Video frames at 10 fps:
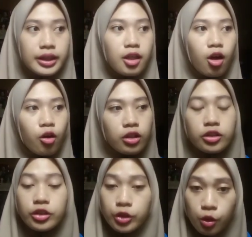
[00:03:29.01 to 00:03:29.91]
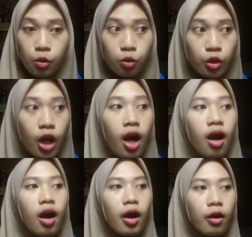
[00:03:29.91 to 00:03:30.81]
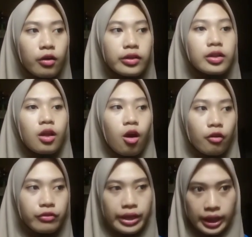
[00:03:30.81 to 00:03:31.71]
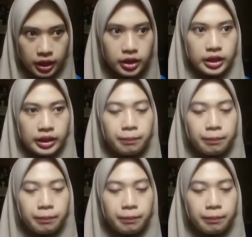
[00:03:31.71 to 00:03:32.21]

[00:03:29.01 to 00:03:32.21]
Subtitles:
or show on of action.